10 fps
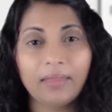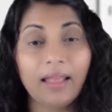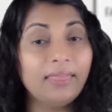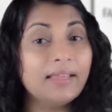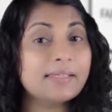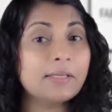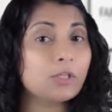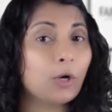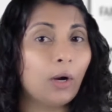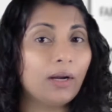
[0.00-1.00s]
This is
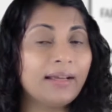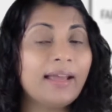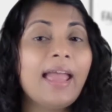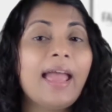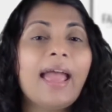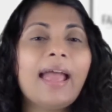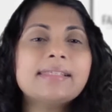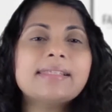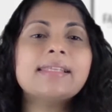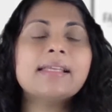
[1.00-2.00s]
called
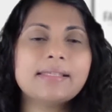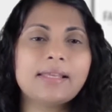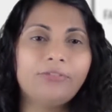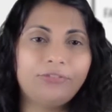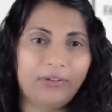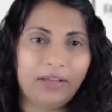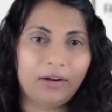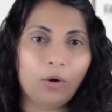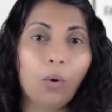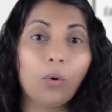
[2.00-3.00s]
excessive
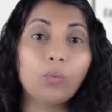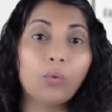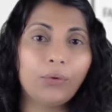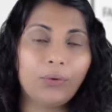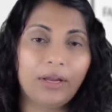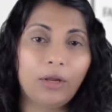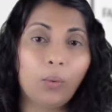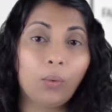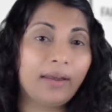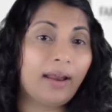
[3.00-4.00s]
fear or worry,
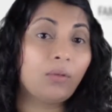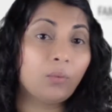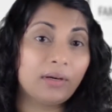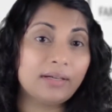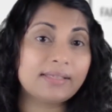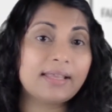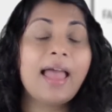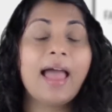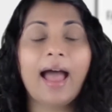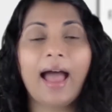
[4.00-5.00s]
or in other words,
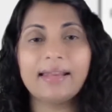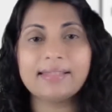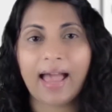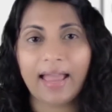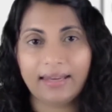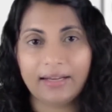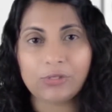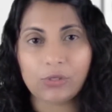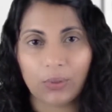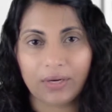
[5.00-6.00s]
anxiety
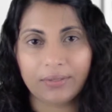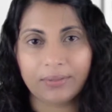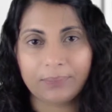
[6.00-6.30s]
disorder.